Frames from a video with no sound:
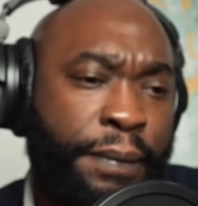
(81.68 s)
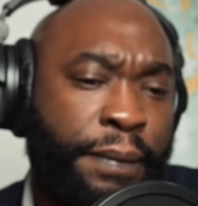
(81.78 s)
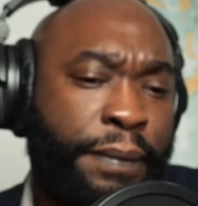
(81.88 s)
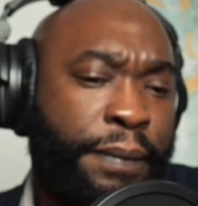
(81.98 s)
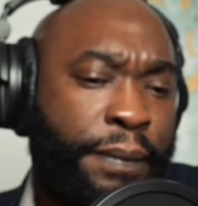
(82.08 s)

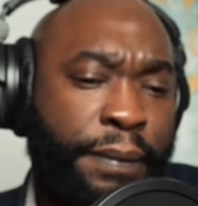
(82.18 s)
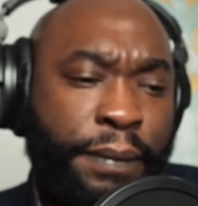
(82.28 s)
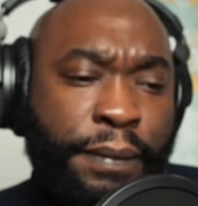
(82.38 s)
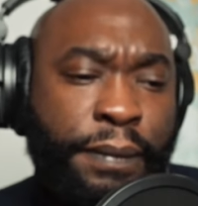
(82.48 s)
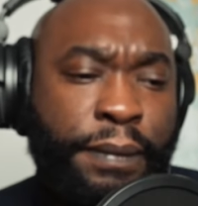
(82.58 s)

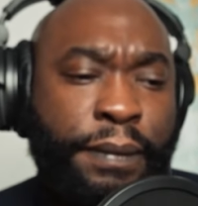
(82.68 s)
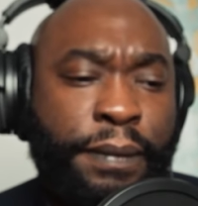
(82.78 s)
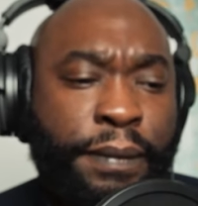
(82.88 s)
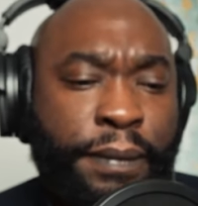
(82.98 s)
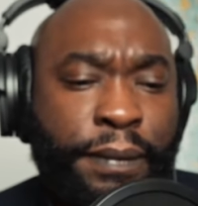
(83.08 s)

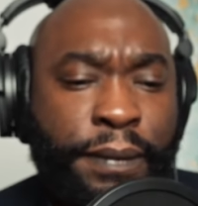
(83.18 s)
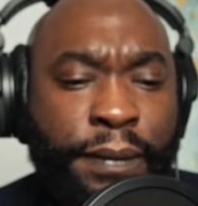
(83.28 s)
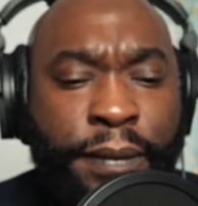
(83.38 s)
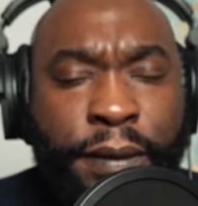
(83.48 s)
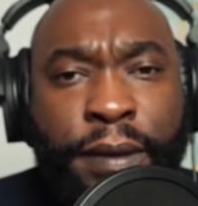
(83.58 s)

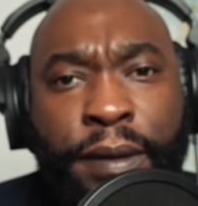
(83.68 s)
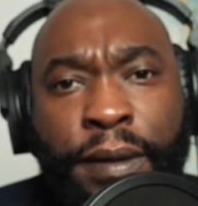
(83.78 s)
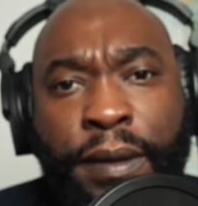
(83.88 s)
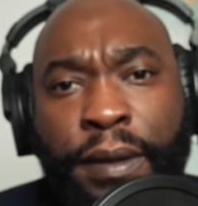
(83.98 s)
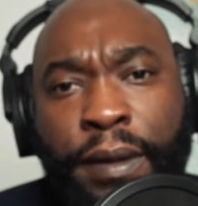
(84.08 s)

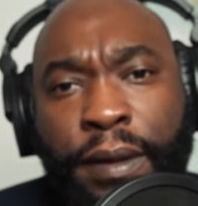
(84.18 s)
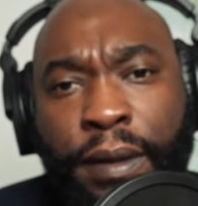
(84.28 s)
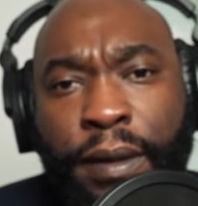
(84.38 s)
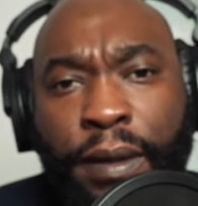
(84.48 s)
No one is speaking in this clip.